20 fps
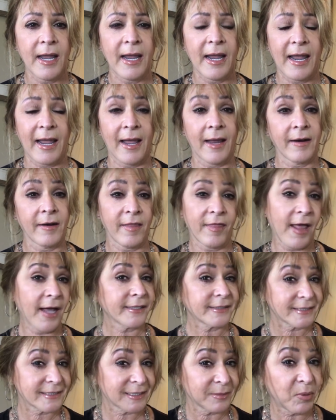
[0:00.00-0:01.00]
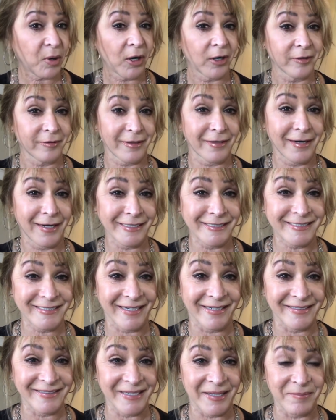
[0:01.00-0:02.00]
And that's the part that I
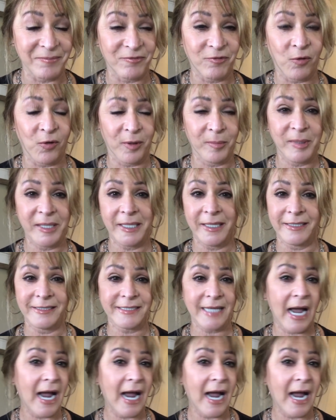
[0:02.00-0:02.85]
signed up for because